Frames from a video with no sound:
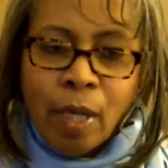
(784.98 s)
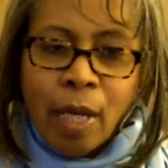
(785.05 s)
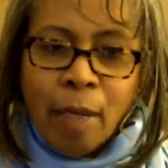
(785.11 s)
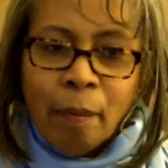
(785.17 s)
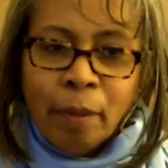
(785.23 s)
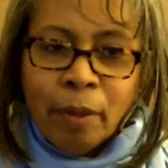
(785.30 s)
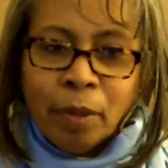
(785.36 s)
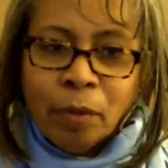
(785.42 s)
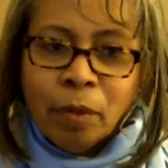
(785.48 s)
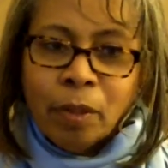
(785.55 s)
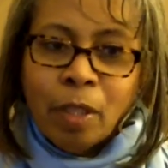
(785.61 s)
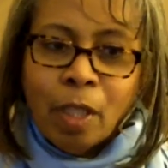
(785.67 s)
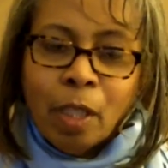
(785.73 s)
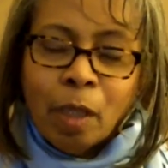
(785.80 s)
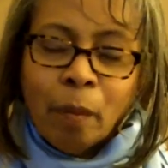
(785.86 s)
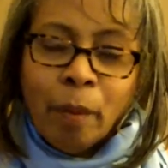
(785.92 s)
competence, we're
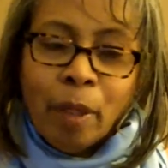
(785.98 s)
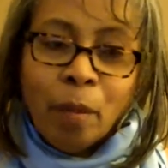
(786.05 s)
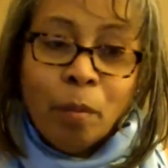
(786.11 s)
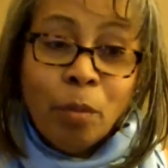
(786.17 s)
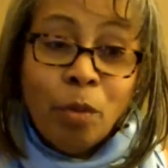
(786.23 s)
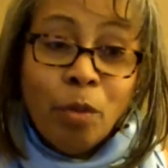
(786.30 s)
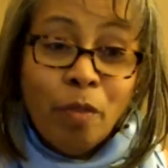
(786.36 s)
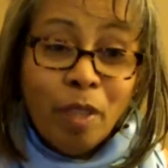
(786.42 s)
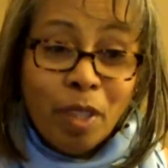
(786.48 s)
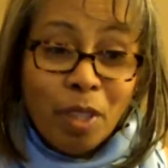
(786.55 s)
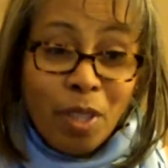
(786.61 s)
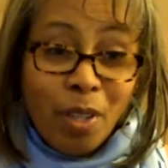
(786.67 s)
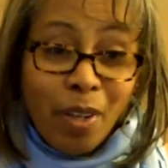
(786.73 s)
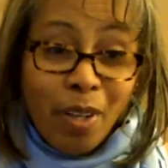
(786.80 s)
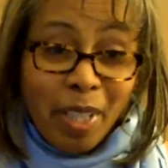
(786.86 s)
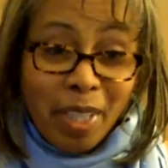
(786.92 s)
talking about a moving
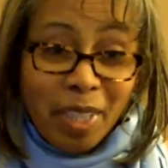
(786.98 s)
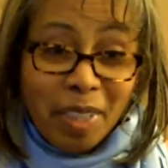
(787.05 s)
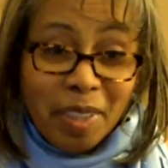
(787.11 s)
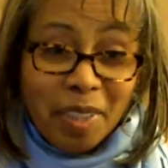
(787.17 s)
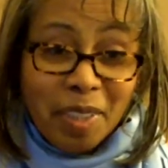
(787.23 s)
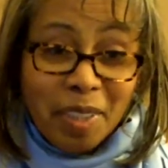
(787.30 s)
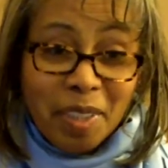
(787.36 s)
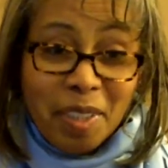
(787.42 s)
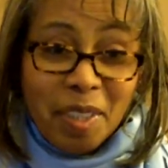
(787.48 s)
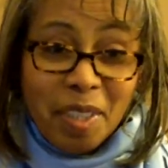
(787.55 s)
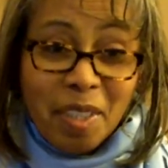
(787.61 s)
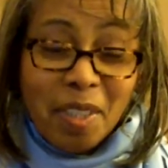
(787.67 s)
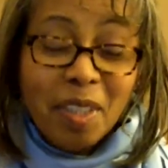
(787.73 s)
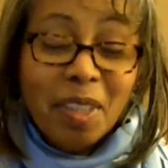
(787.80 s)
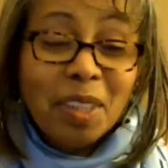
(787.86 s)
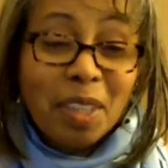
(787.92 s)
target
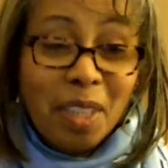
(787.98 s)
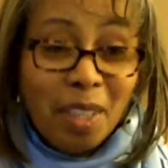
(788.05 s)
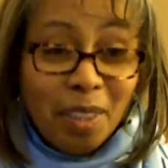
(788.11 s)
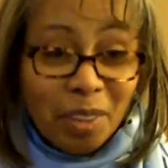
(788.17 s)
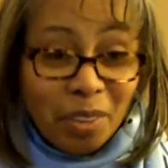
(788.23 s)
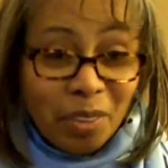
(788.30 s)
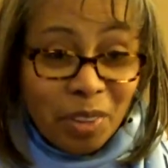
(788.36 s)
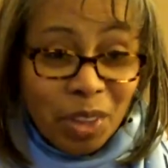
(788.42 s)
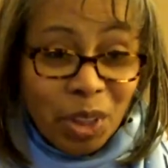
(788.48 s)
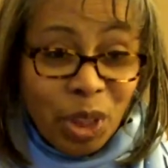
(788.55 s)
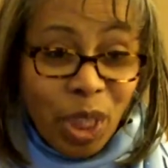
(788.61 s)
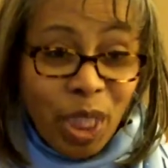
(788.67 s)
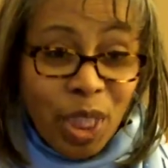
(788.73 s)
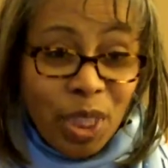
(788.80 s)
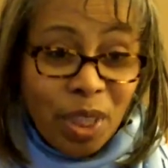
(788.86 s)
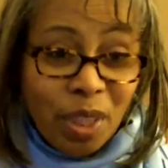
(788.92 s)
because the culture is
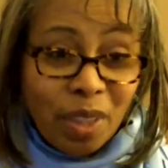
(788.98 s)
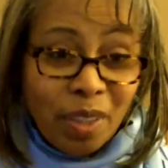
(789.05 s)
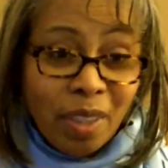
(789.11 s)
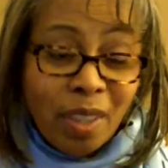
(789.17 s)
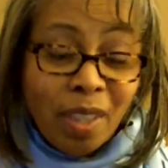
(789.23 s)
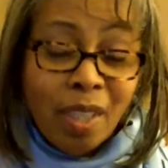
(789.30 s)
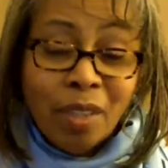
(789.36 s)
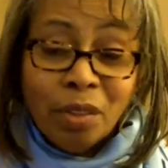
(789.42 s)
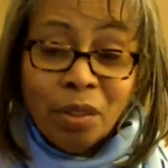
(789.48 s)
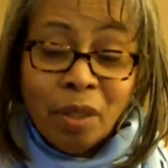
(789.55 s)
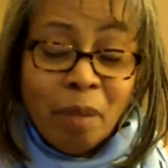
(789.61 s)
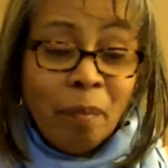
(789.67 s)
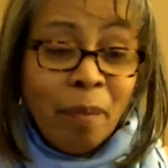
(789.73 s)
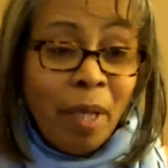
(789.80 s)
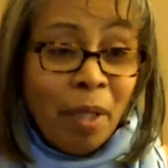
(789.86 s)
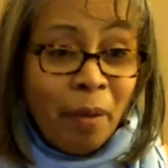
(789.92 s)
changing. The culture
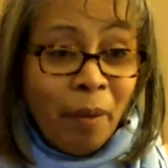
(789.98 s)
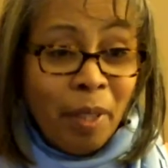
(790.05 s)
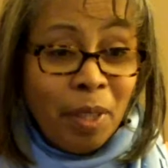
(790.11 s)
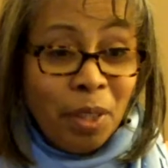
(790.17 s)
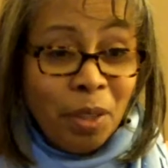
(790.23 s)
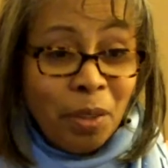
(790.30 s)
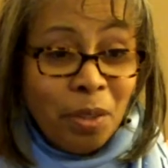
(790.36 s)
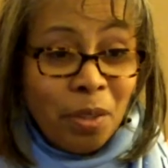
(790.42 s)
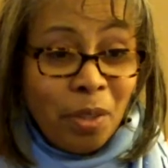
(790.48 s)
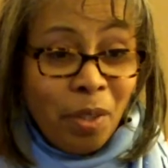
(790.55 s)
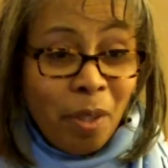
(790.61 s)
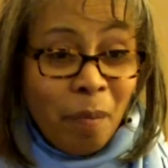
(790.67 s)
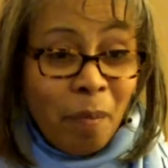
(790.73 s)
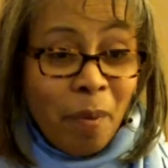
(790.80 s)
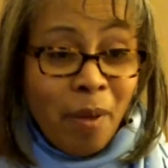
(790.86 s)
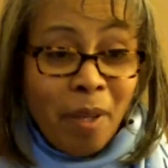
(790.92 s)
that my grandchildren
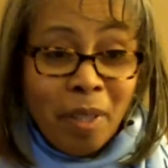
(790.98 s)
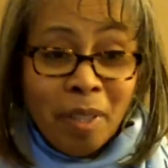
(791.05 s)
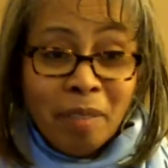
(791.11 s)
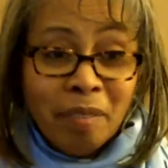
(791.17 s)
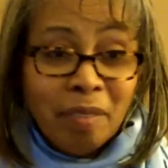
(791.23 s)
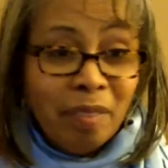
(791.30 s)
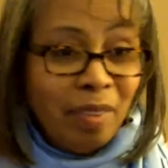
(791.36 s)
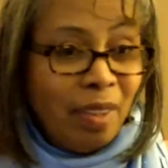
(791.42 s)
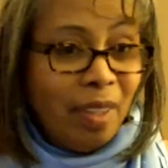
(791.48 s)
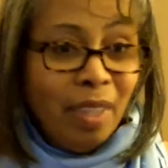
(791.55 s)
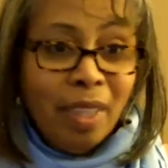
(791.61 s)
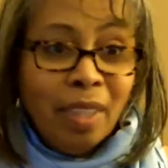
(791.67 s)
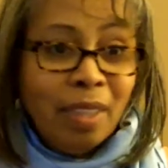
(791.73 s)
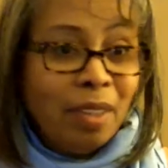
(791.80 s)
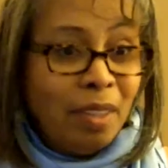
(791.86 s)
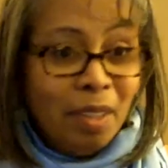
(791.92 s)
are a part of
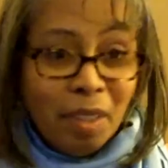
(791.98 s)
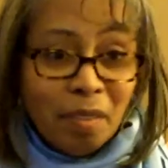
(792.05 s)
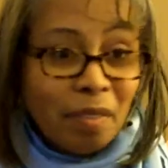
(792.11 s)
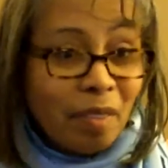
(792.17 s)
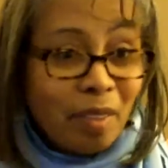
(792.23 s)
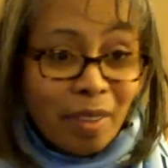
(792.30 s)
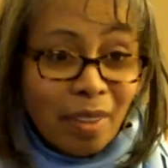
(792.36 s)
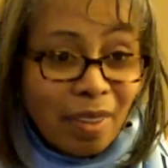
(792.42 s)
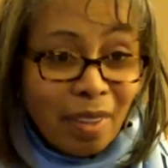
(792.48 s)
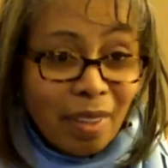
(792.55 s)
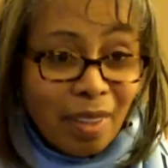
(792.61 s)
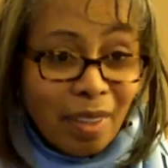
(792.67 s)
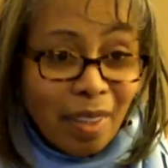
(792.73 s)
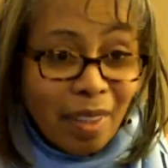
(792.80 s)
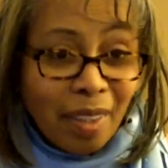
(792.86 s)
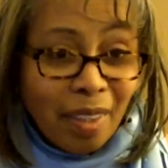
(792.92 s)
is different
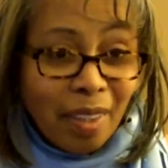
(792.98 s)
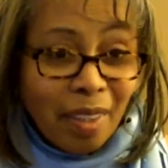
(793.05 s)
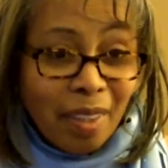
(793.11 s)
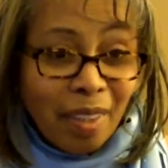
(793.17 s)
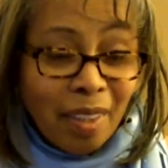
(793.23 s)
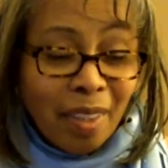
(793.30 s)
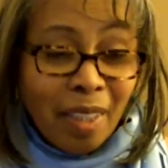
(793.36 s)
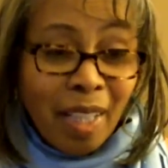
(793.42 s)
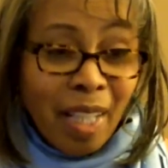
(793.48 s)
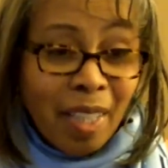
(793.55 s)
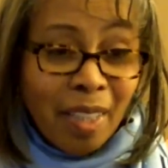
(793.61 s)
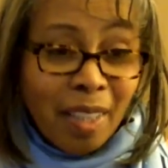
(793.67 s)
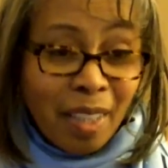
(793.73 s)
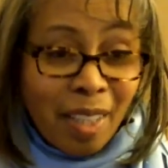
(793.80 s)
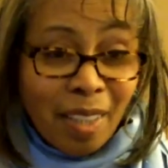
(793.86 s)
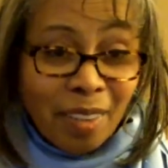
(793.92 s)

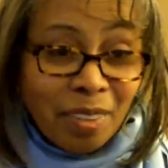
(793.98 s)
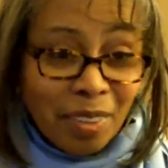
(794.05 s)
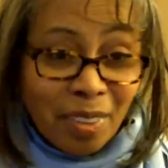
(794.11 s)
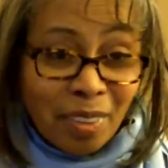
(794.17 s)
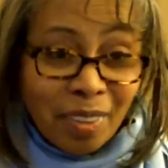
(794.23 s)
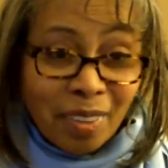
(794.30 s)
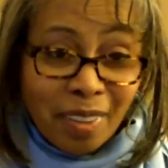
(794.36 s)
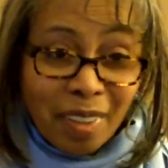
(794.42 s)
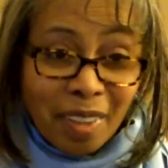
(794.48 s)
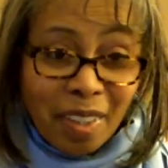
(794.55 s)
than the culture